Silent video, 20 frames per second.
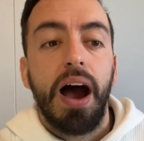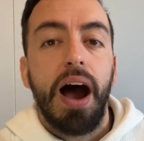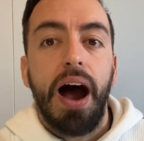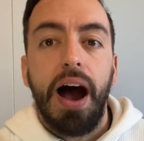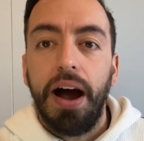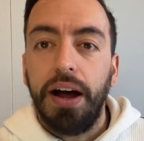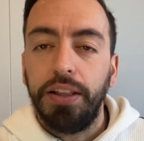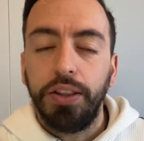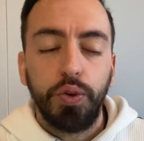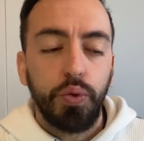
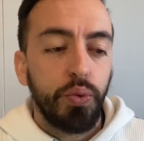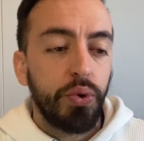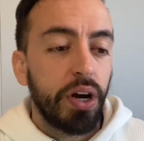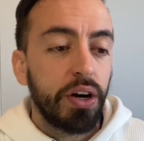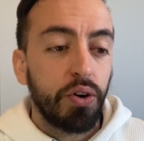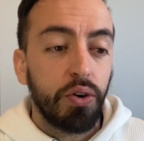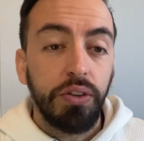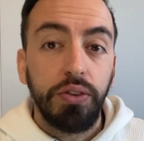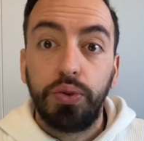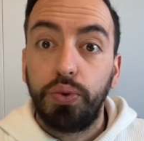and we
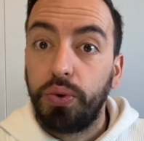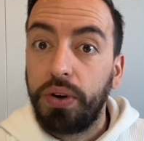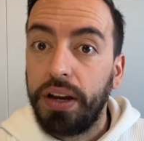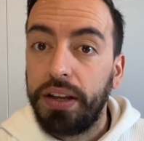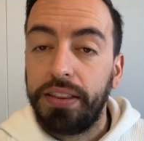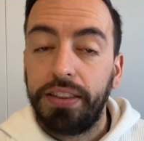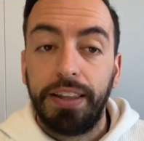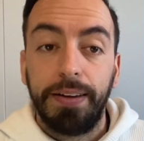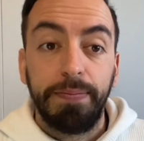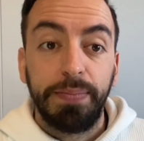are going to
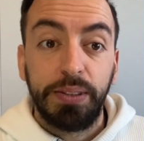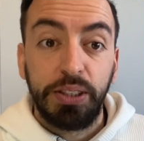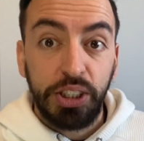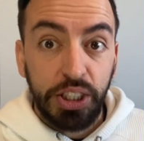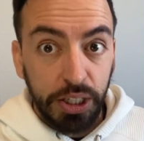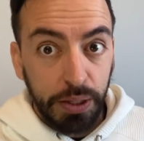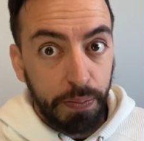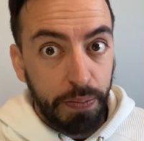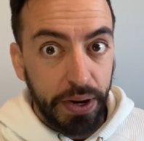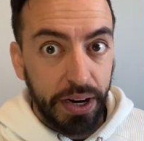get them
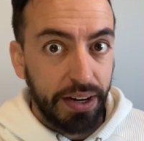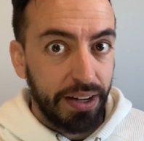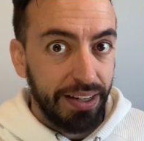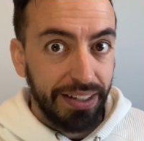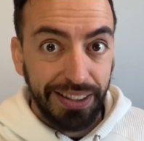cheaper